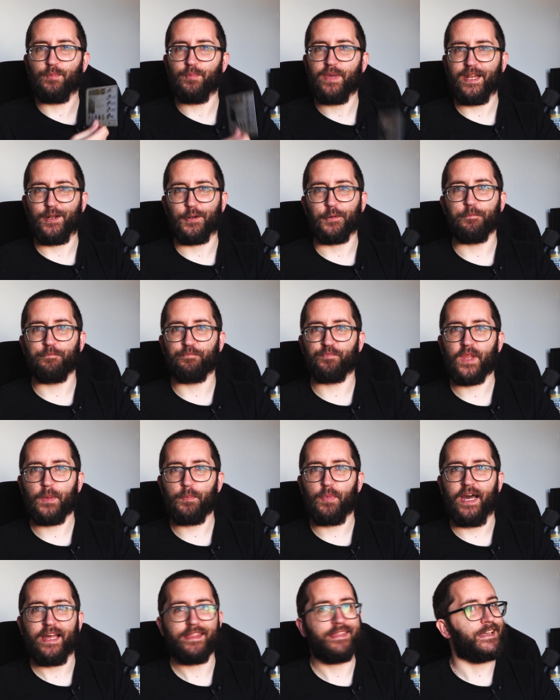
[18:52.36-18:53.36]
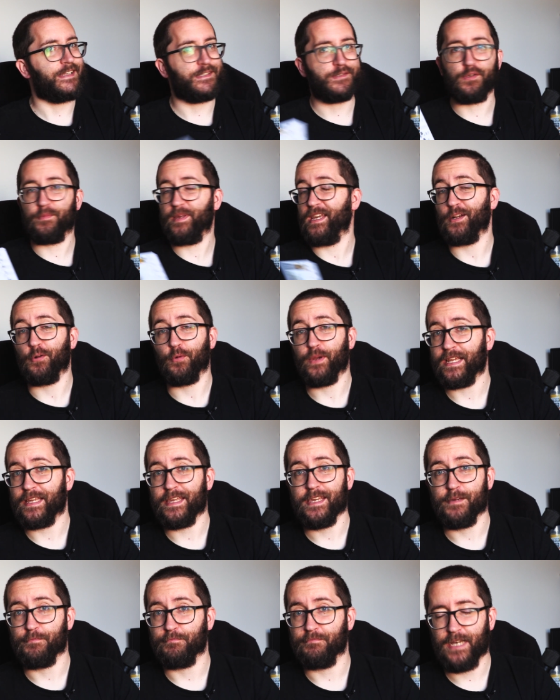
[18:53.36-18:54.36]
better, but I think it's going to be a great
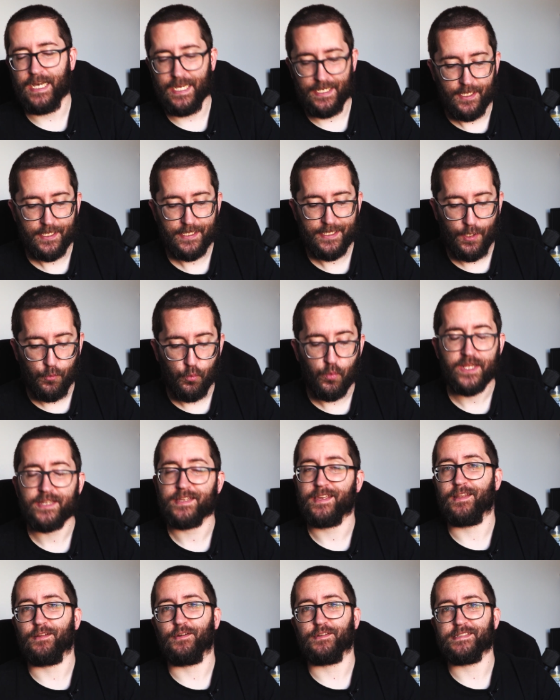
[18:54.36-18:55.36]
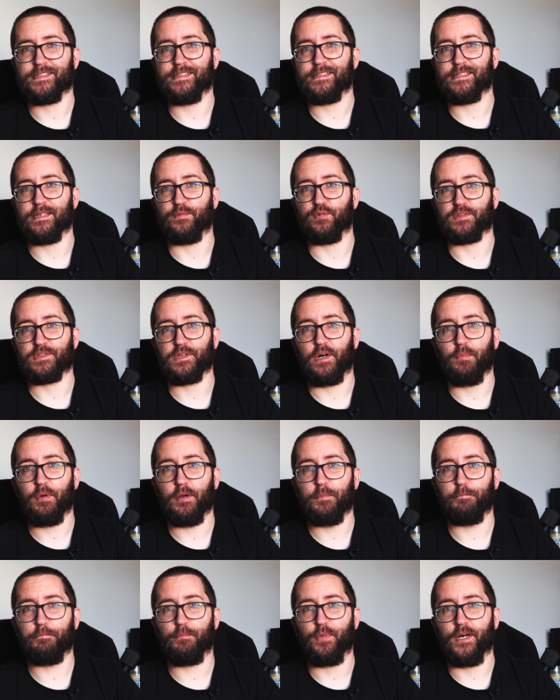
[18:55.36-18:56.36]
game, and I can't wait to get it onto the tabletop.